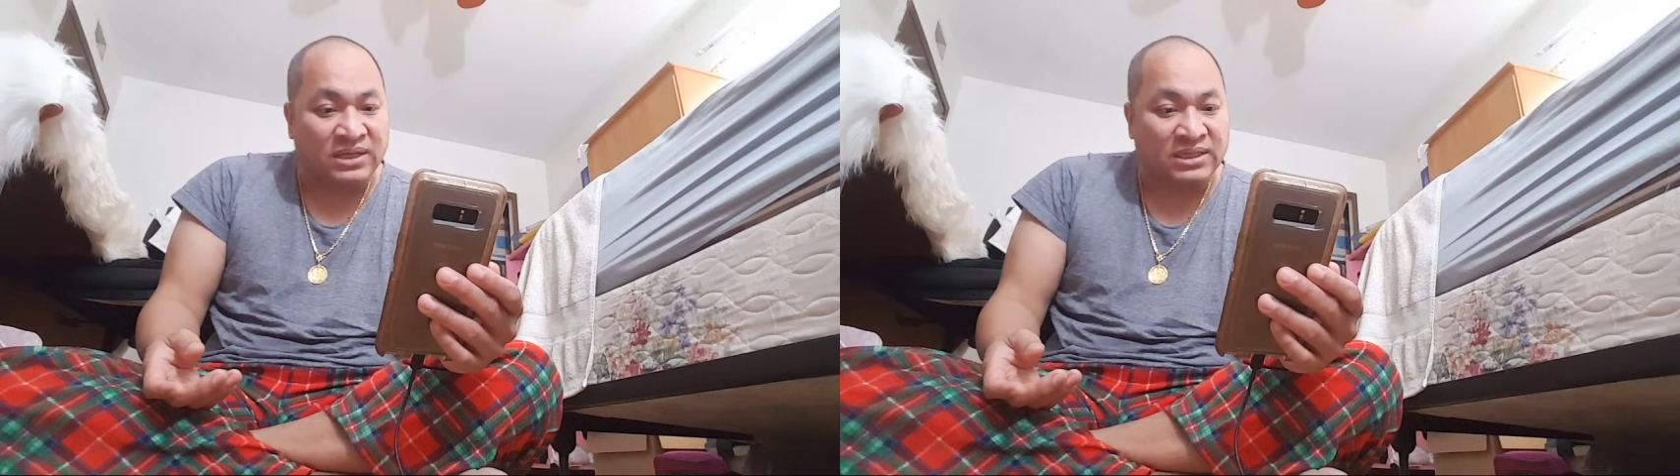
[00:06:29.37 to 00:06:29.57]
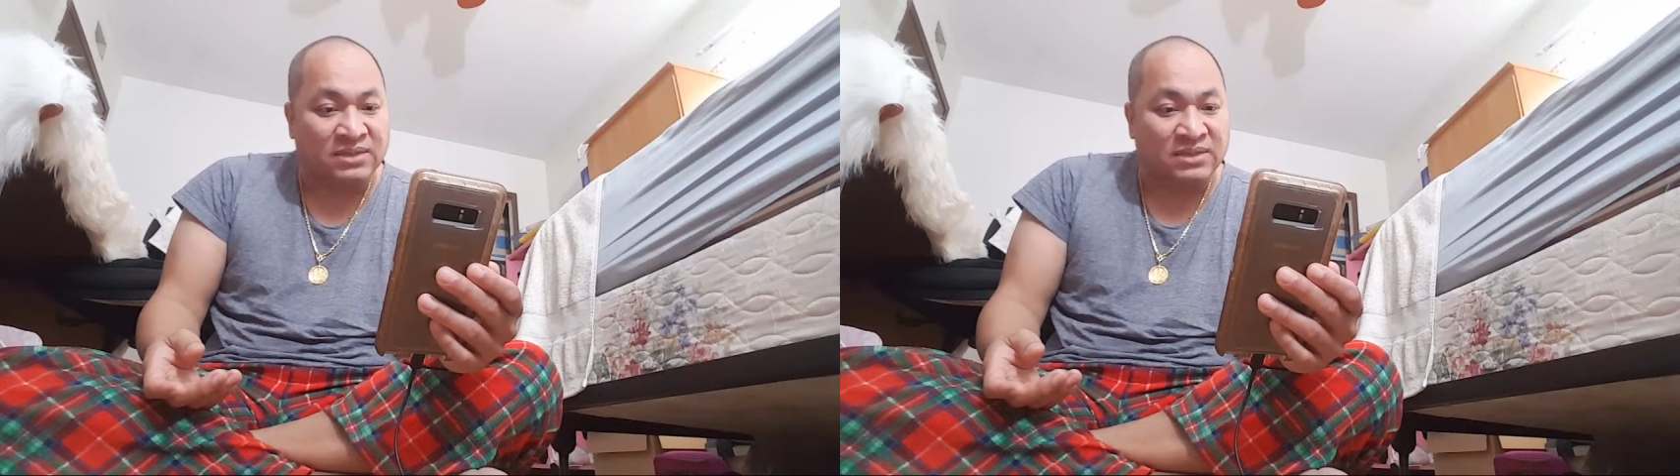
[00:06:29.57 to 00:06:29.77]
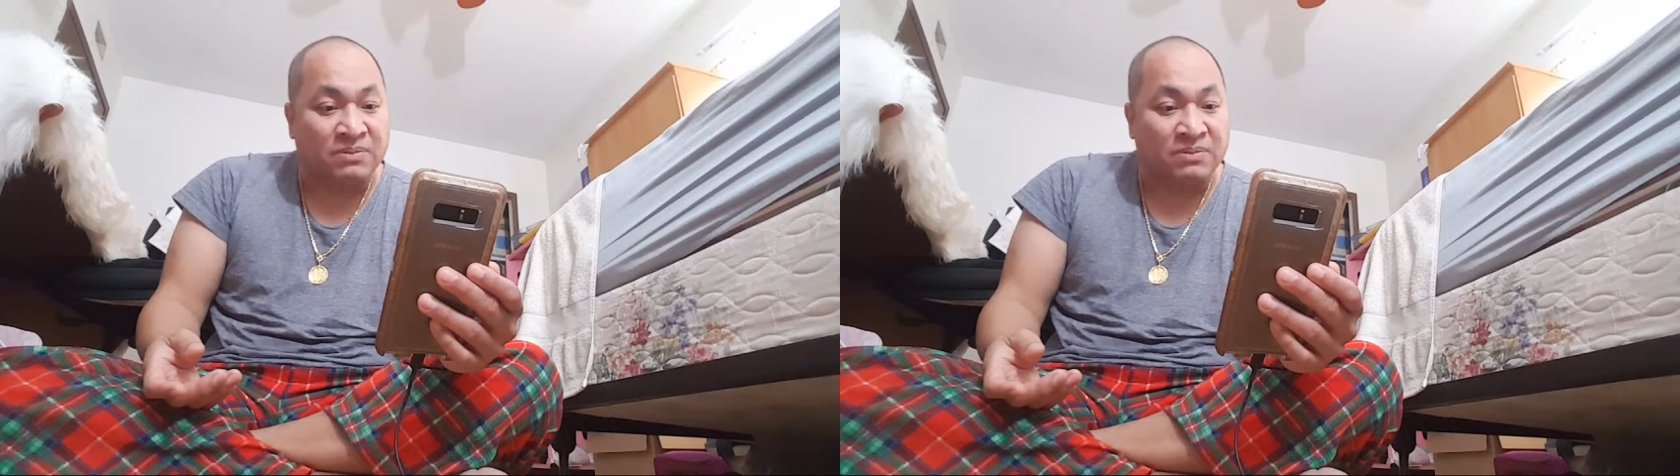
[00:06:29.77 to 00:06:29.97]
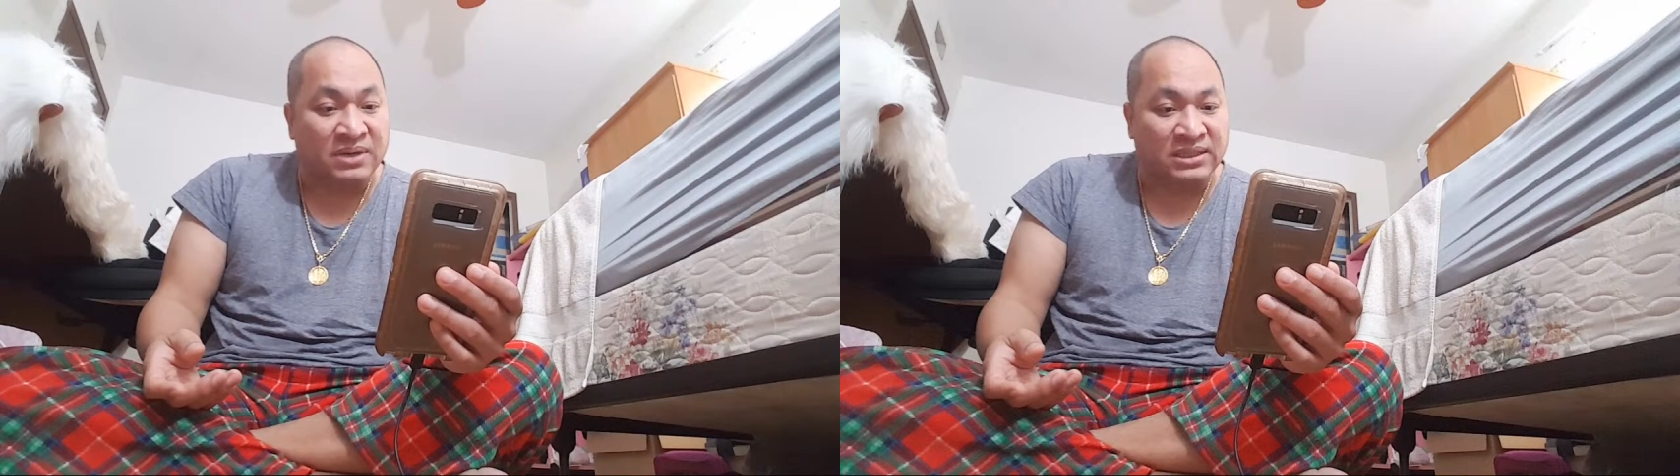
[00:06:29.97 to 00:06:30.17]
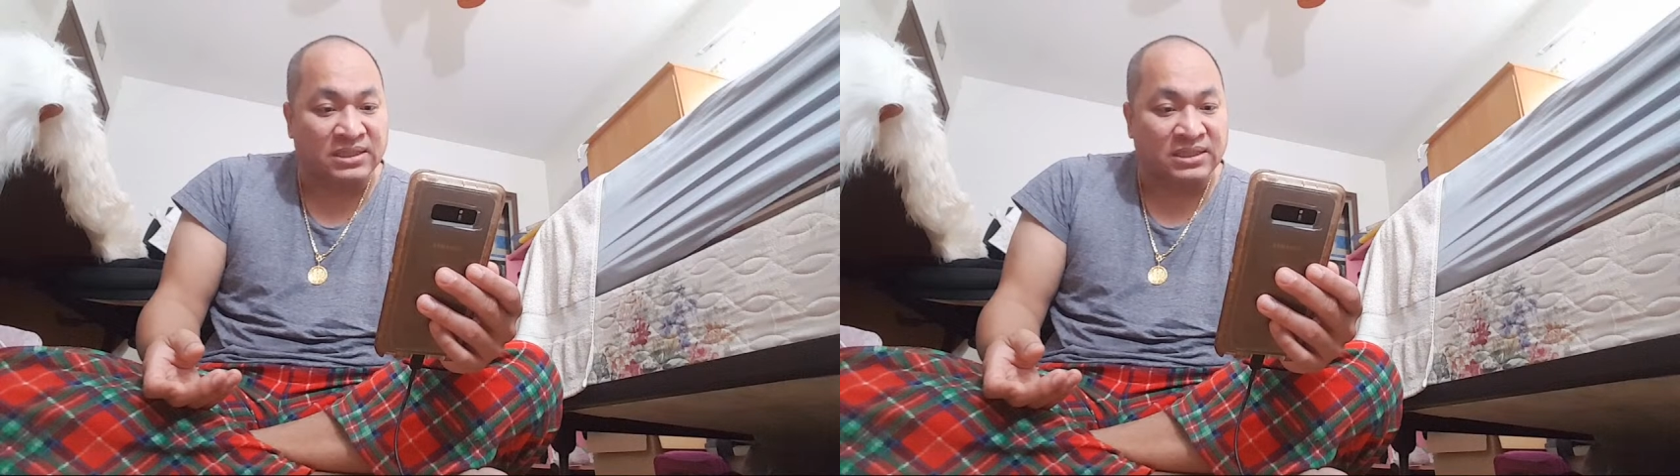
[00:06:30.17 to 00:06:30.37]
It's just a
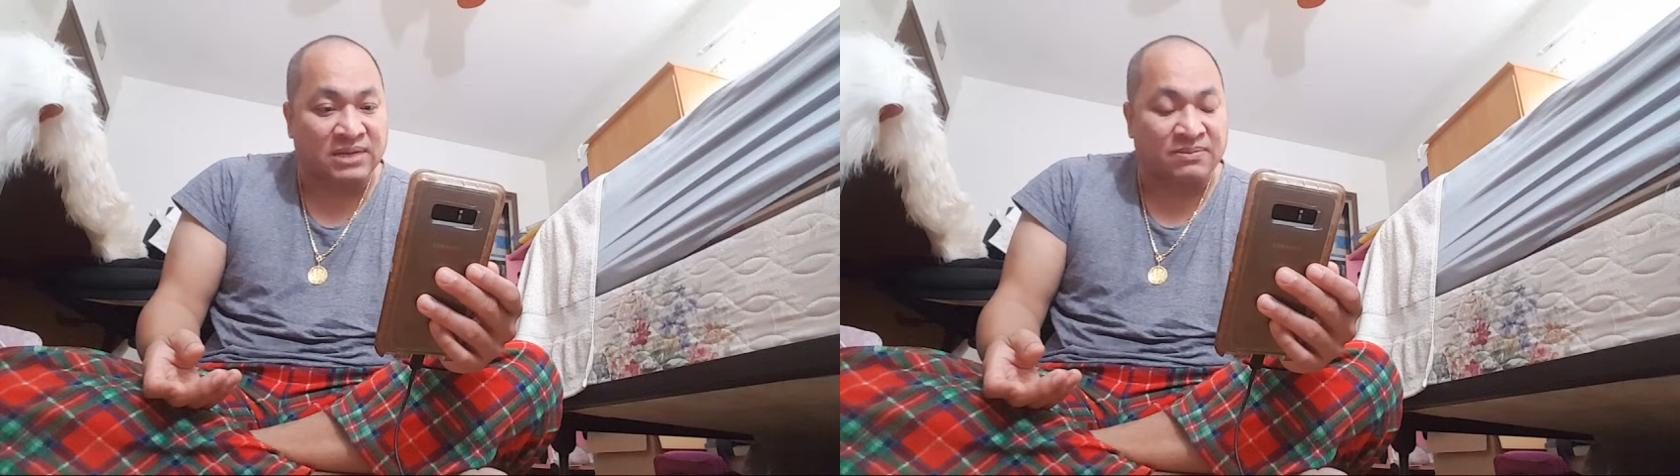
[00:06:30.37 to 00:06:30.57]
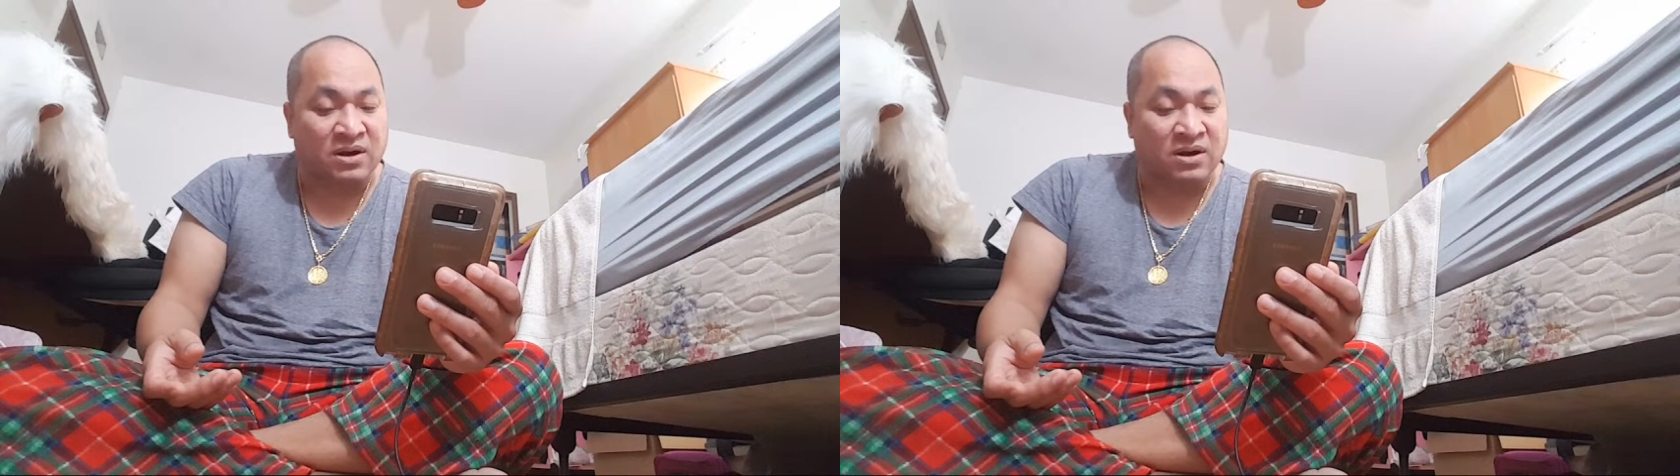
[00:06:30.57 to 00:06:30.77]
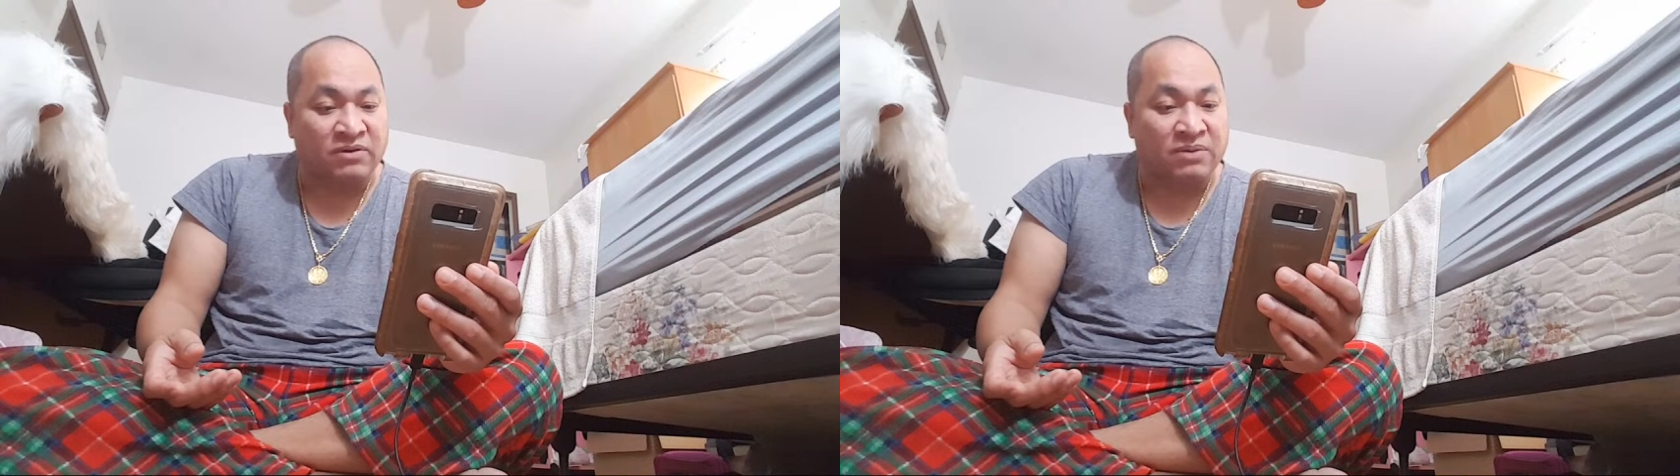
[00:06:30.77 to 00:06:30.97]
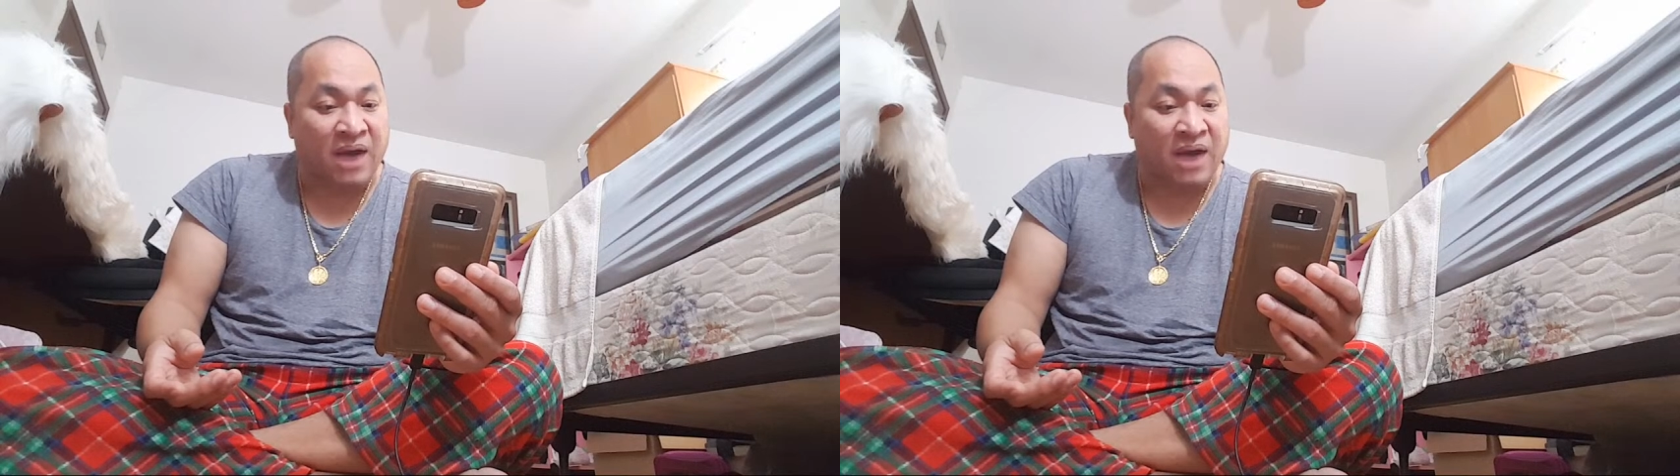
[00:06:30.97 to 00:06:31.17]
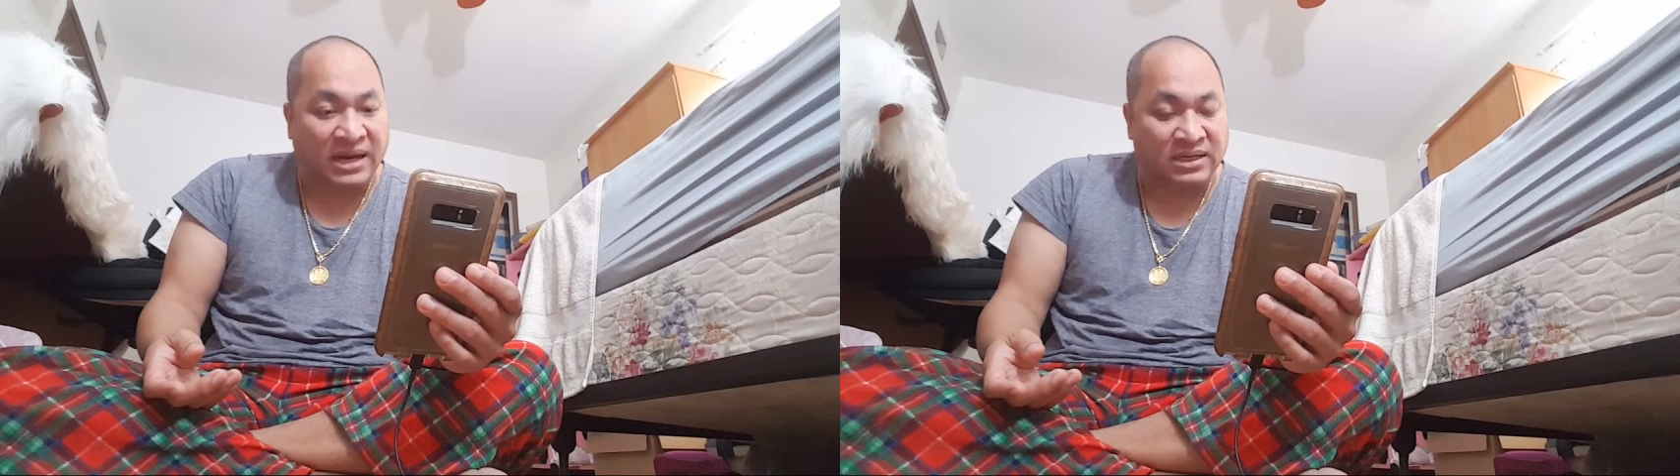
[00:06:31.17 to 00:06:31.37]
permission slip, a
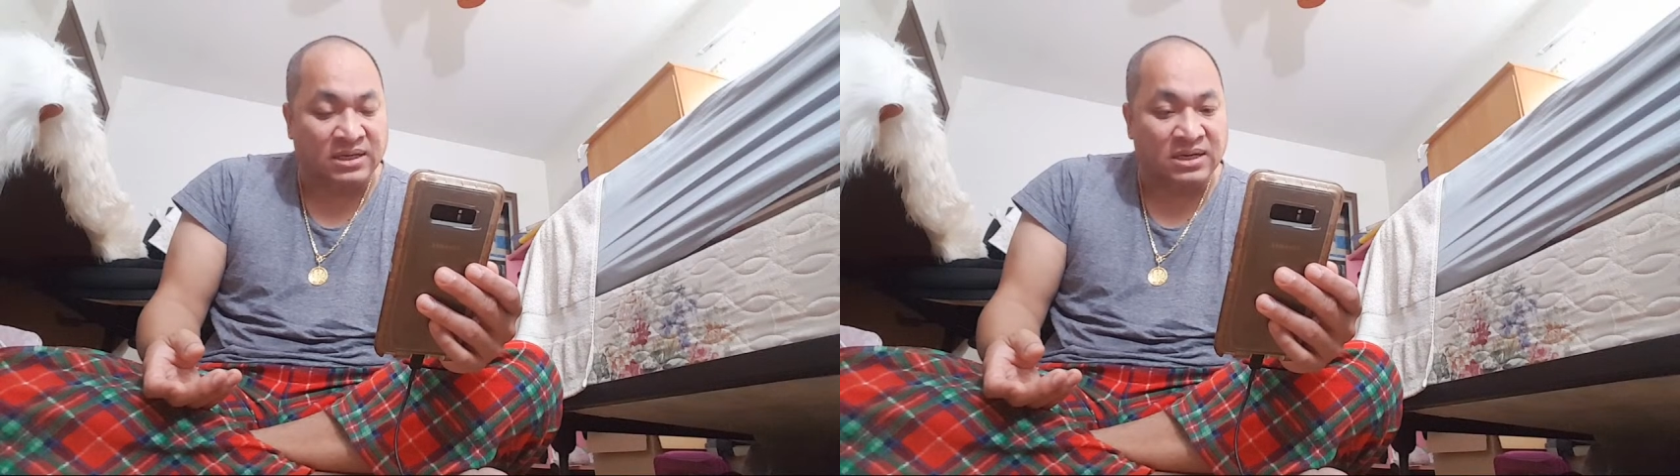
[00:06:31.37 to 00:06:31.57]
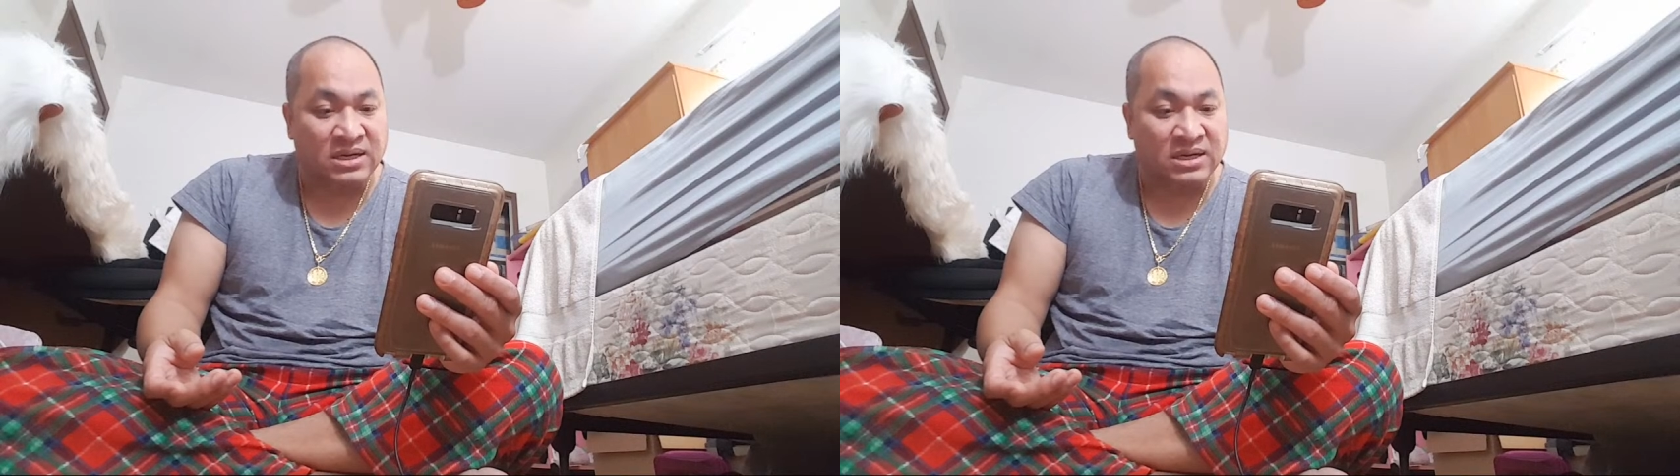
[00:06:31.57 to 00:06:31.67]
reminder.